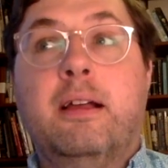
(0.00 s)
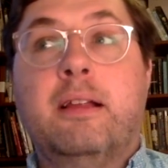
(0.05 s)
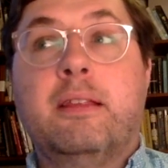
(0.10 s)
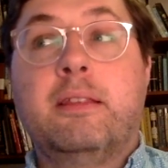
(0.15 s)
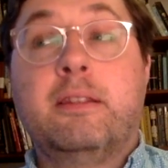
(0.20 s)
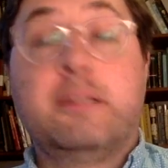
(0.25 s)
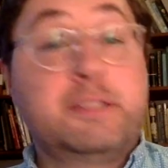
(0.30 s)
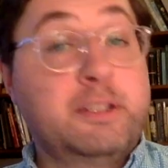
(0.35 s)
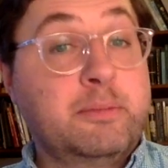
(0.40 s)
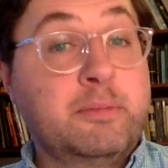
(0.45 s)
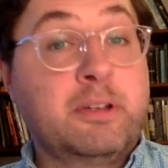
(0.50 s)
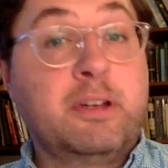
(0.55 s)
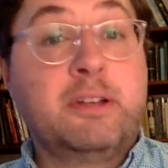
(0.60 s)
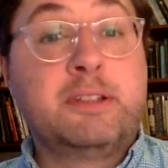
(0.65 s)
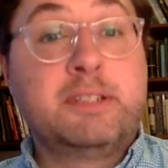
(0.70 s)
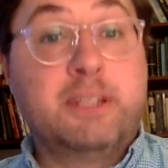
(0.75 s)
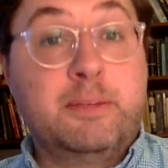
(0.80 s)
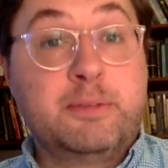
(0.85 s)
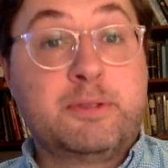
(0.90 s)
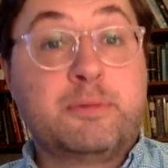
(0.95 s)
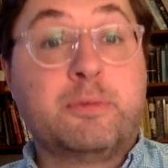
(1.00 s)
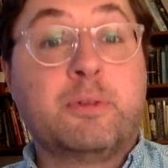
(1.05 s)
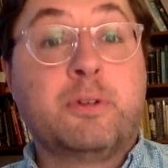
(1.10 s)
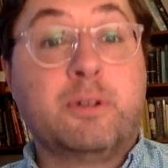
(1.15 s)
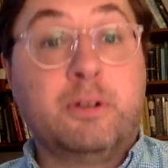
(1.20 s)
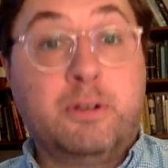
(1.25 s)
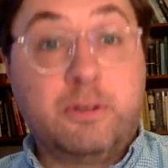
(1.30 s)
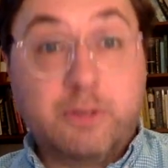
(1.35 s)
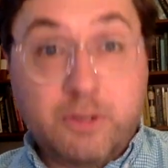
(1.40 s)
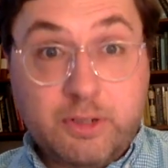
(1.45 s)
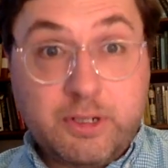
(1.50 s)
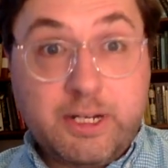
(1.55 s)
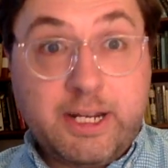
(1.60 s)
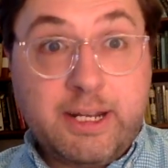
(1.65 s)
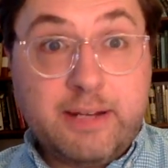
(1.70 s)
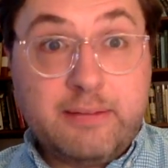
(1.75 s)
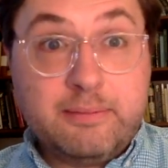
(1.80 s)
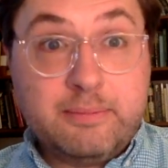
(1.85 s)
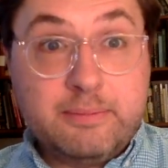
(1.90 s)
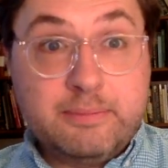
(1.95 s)
There are some concepts we're all good
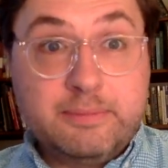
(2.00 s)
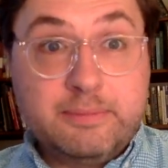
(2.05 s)
at.